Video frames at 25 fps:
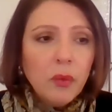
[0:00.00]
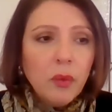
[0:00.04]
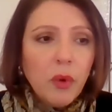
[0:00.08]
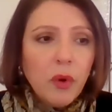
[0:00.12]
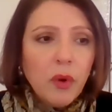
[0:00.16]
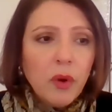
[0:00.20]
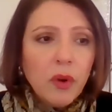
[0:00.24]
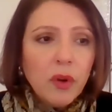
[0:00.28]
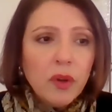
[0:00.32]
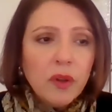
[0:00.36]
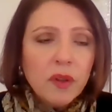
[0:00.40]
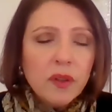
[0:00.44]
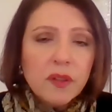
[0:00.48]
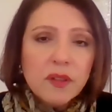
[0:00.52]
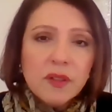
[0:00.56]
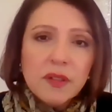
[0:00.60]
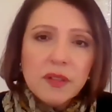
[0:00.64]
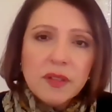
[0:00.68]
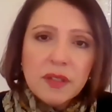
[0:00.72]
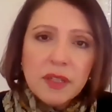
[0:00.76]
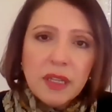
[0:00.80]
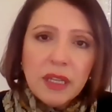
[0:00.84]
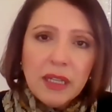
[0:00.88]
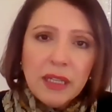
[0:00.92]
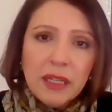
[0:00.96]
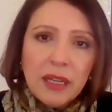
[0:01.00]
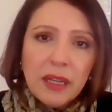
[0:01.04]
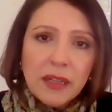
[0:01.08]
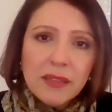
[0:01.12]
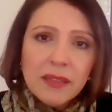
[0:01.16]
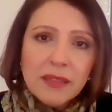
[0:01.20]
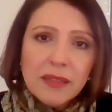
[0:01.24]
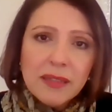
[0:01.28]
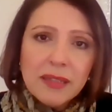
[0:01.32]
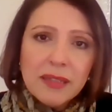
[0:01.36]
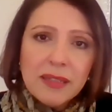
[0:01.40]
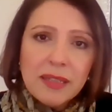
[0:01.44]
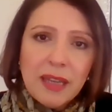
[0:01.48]
was in
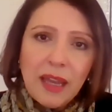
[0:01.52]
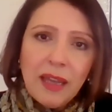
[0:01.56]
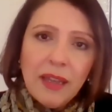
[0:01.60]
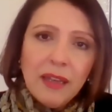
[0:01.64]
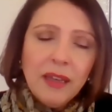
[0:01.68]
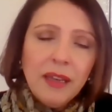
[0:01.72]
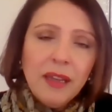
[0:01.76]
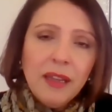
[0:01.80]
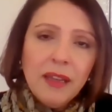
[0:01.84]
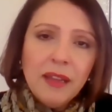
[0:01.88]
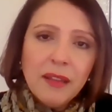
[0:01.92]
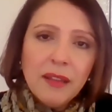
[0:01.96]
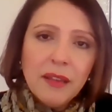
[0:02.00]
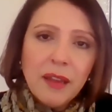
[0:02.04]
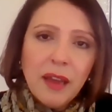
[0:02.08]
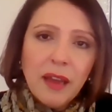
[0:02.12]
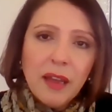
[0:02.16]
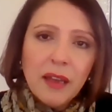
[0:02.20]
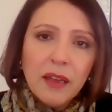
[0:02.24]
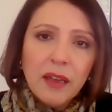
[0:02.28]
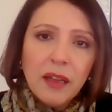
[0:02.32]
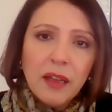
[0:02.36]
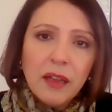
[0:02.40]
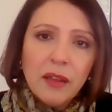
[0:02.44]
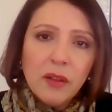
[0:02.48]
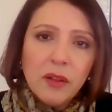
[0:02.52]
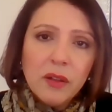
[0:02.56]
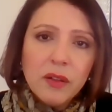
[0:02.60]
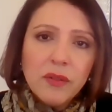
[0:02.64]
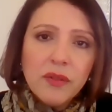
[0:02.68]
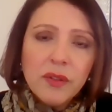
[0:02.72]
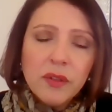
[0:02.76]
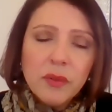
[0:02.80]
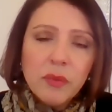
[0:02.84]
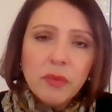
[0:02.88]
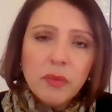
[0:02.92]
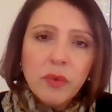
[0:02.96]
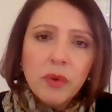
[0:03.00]
understanding that a lot
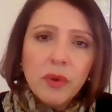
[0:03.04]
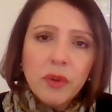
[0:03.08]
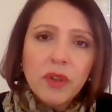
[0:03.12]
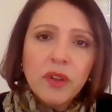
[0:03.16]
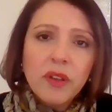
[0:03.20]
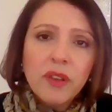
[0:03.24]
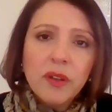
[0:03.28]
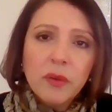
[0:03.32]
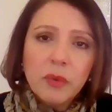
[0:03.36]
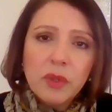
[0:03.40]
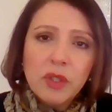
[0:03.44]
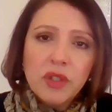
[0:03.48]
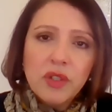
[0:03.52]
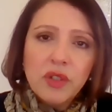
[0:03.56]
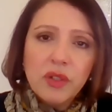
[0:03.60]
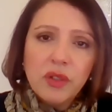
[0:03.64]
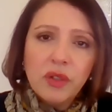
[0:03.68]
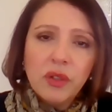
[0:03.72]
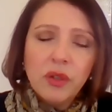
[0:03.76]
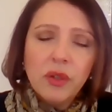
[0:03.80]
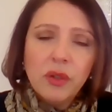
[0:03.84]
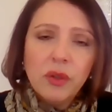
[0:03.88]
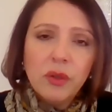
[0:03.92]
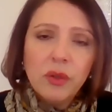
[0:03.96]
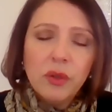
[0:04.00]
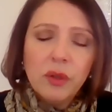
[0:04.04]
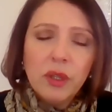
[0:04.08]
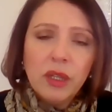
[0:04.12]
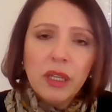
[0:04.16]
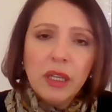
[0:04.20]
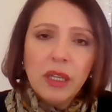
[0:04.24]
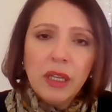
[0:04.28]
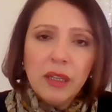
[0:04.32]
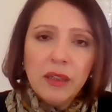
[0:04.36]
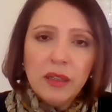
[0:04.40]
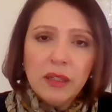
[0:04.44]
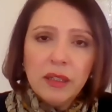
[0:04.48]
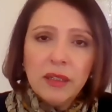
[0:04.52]
of the work that we do
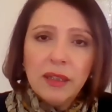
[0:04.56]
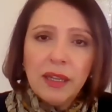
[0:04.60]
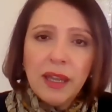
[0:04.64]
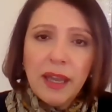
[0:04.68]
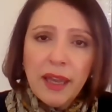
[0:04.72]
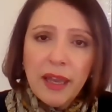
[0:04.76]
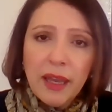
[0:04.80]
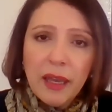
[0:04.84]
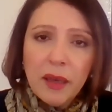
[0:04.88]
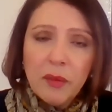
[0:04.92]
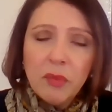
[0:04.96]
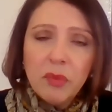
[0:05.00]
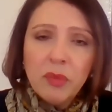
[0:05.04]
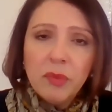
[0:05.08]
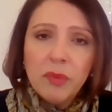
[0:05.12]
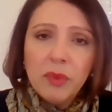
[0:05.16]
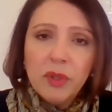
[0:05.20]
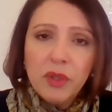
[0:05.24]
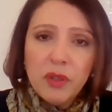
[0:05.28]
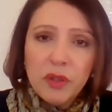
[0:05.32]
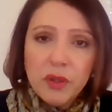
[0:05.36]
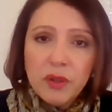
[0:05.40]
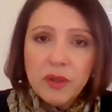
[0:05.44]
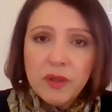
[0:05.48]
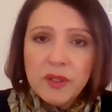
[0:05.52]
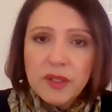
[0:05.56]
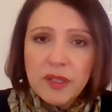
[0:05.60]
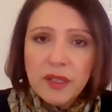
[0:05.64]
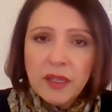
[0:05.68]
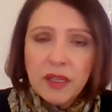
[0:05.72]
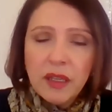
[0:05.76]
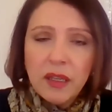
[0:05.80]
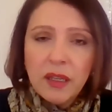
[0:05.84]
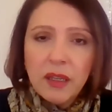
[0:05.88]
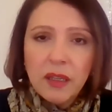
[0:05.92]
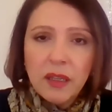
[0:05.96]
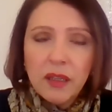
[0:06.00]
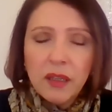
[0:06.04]
in the lab
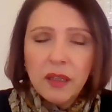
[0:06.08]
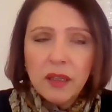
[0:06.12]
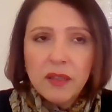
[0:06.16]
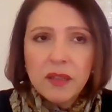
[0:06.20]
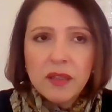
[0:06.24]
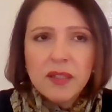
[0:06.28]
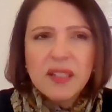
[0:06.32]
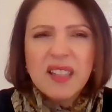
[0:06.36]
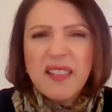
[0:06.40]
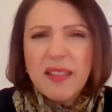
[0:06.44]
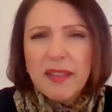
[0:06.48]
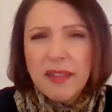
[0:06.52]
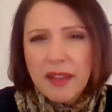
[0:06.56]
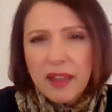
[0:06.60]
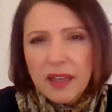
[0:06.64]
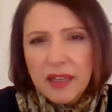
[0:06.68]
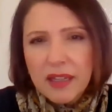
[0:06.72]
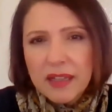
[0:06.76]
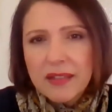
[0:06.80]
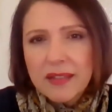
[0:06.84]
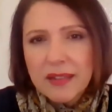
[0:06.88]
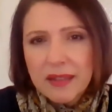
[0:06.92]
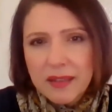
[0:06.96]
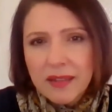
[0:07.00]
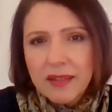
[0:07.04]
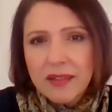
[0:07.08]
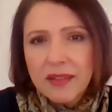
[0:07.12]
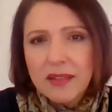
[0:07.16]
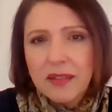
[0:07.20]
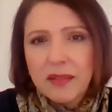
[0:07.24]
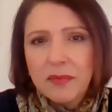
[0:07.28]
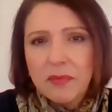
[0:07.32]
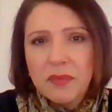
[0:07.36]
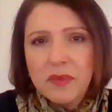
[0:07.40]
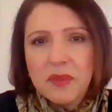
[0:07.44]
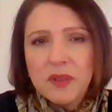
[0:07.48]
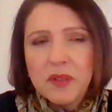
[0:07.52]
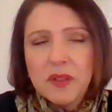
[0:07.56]
using synthetic
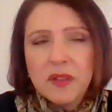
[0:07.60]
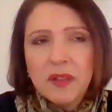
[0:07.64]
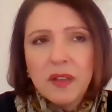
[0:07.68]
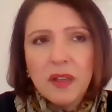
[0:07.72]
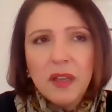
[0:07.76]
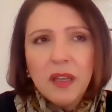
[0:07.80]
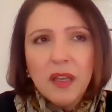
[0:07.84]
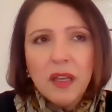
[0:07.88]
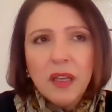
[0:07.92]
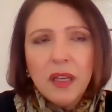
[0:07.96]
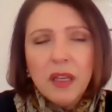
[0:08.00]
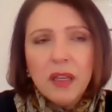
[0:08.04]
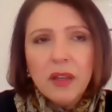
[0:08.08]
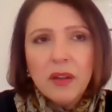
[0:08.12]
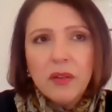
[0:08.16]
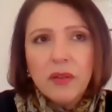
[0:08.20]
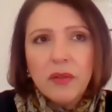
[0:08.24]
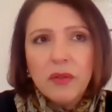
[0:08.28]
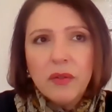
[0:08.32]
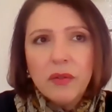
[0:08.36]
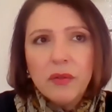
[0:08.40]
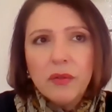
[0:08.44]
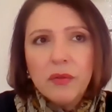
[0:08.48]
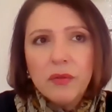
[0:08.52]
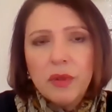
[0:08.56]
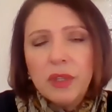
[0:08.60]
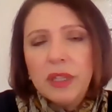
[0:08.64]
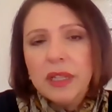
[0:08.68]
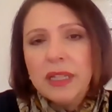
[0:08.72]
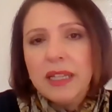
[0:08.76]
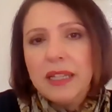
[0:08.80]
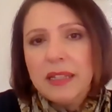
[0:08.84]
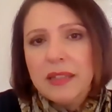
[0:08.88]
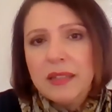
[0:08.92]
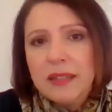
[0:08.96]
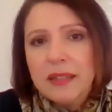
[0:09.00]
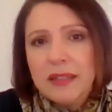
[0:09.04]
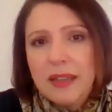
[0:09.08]
systems
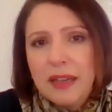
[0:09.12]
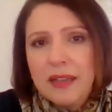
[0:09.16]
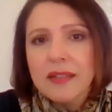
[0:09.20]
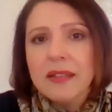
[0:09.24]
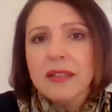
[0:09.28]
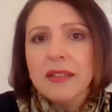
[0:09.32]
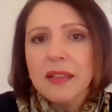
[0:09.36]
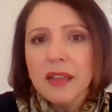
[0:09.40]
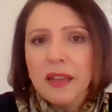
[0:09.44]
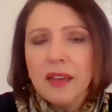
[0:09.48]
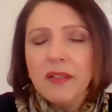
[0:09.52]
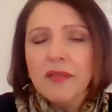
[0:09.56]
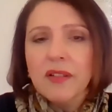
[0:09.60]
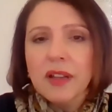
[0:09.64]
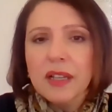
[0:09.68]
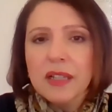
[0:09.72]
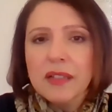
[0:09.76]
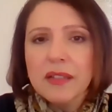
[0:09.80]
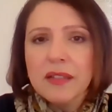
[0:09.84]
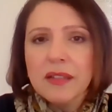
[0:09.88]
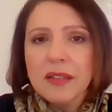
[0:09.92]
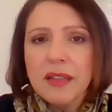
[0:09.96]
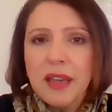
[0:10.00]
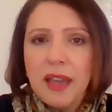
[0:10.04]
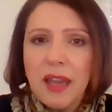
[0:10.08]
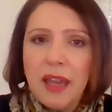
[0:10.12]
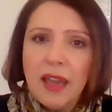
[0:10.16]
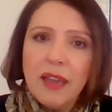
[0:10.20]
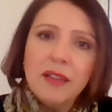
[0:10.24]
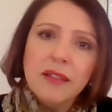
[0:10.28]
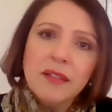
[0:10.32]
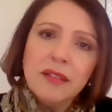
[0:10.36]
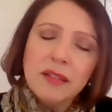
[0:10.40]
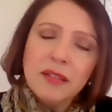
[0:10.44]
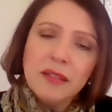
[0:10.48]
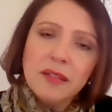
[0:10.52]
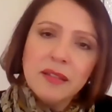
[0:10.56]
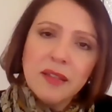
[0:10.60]
really doesn't give us the
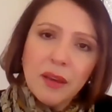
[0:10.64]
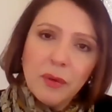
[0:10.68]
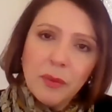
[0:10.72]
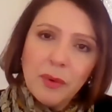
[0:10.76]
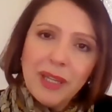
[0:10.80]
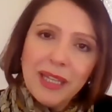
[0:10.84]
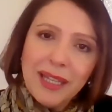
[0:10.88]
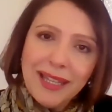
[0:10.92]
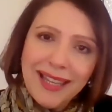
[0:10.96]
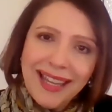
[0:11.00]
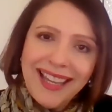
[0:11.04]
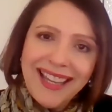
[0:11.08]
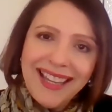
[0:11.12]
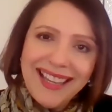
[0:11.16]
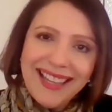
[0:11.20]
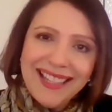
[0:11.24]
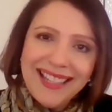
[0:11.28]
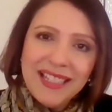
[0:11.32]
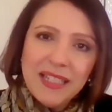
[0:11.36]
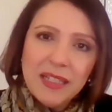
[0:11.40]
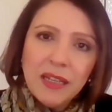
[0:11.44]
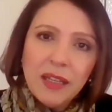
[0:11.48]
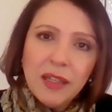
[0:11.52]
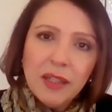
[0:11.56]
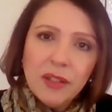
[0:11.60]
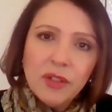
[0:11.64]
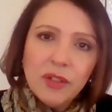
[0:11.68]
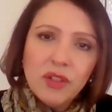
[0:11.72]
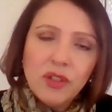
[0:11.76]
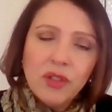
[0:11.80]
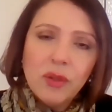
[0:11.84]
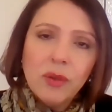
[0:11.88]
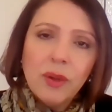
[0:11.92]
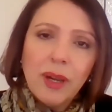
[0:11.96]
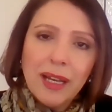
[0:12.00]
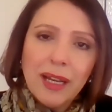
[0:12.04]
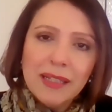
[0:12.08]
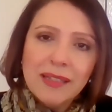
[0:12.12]
answers that we need
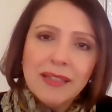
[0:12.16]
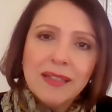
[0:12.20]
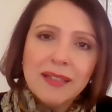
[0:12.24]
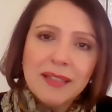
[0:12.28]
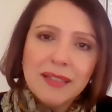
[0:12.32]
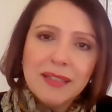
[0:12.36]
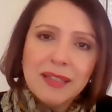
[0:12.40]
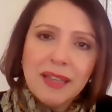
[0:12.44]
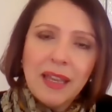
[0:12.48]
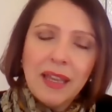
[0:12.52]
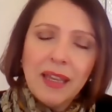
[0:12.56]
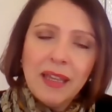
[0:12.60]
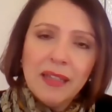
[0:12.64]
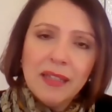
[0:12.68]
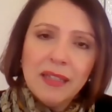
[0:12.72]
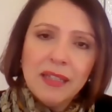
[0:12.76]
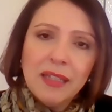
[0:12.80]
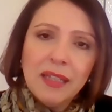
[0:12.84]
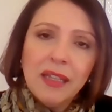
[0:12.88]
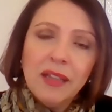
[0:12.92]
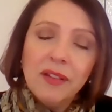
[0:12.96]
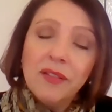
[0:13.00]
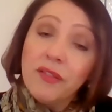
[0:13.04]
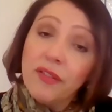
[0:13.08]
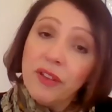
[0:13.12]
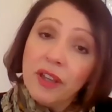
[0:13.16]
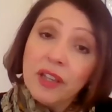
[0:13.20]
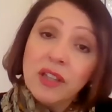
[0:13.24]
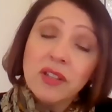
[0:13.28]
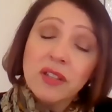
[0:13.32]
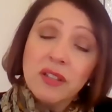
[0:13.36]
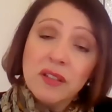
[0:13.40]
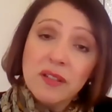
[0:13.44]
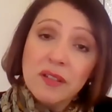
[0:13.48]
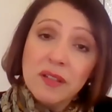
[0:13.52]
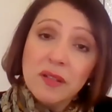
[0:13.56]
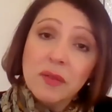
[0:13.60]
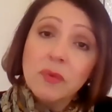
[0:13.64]
to understand
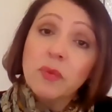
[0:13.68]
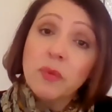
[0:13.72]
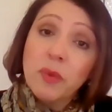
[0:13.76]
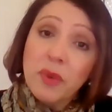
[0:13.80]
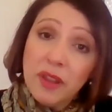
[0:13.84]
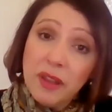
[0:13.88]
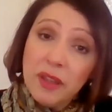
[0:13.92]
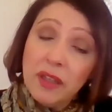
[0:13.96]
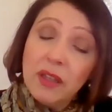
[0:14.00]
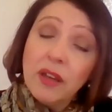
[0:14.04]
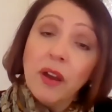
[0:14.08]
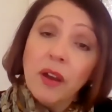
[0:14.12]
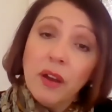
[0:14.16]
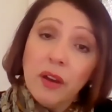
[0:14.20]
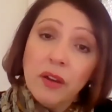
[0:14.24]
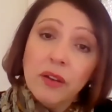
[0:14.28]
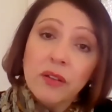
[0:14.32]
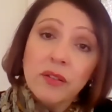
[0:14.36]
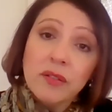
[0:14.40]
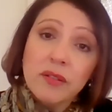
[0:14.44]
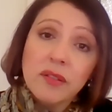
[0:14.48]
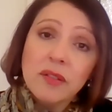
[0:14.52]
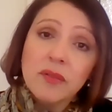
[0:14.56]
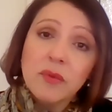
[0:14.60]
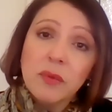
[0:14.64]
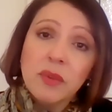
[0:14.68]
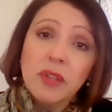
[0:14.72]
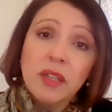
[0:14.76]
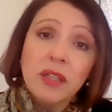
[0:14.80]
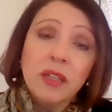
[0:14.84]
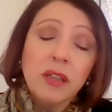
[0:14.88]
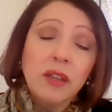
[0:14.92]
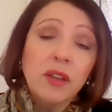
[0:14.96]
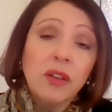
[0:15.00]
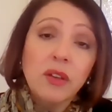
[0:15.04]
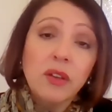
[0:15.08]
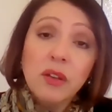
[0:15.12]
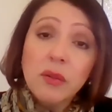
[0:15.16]
infections within a host,
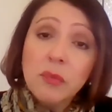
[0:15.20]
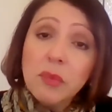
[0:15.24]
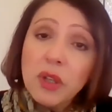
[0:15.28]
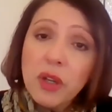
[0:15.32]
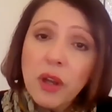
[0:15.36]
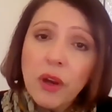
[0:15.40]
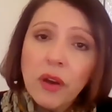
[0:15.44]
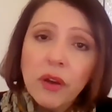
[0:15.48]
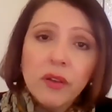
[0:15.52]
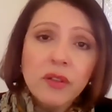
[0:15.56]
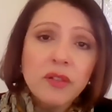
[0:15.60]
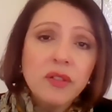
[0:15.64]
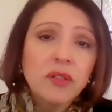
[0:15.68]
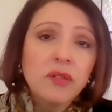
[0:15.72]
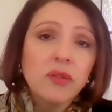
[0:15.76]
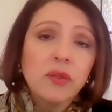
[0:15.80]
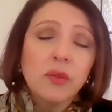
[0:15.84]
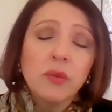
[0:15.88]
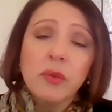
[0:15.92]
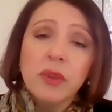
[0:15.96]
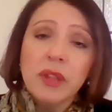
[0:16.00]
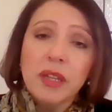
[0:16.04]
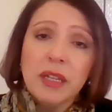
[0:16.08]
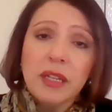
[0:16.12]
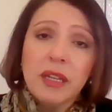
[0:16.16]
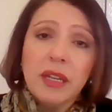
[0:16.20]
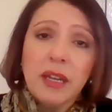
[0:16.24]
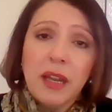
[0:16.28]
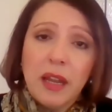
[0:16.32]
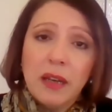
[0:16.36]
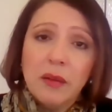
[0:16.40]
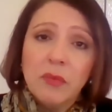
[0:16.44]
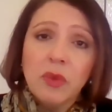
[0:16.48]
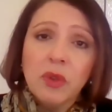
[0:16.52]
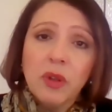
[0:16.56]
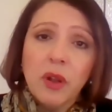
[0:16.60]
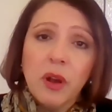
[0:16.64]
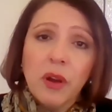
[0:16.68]
within a human host or within an
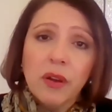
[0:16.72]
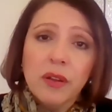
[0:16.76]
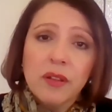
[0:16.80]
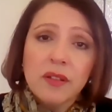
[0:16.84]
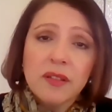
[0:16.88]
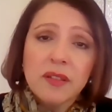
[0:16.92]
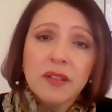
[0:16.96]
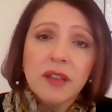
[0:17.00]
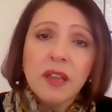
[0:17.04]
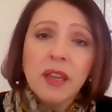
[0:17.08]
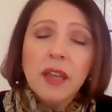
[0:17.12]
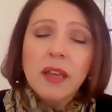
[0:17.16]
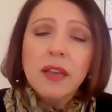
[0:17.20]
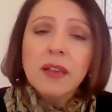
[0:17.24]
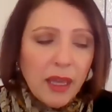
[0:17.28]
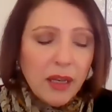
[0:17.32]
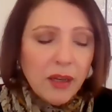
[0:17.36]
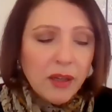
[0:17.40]
animal host.